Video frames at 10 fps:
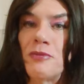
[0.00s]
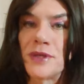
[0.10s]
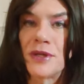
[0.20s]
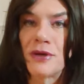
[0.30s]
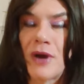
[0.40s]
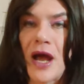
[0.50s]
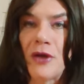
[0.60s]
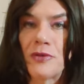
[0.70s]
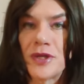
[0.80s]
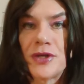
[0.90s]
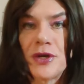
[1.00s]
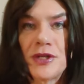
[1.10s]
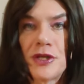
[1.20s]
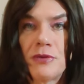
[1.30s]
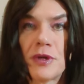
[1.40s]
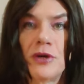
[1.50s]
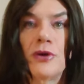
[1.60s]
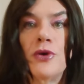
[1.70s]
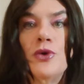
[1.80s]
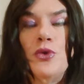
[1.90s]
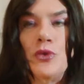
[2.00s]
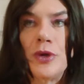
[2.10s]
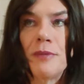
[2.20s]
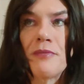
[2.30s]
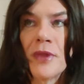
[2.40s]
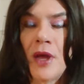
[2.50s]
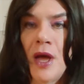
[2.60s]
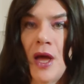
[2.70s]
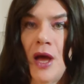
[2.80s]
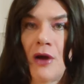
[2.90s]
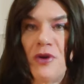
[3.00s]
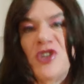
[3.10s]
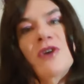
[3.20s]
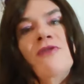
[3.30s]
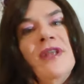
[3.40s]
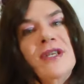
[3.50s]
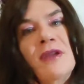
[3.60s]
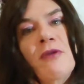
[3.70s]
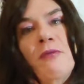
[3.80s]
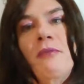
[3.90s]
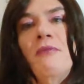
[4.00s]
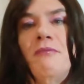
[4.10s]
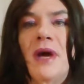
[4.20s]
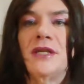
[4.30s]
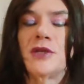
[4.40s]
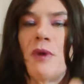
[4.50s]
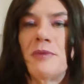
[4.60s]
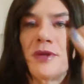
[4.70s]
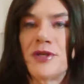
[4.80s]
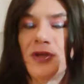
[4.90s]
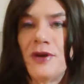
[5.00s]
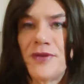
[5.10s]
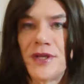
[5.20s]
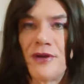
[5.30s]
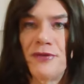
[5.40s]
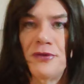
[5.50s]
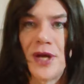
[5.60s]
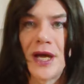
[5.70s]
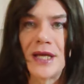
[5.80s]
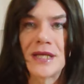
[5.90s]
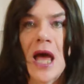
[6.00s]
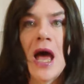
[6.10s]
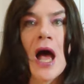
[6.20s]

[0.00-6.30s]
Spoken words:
forms in the ground, which turns into a cocoon, which eventually makes its way up to the surface in a few days.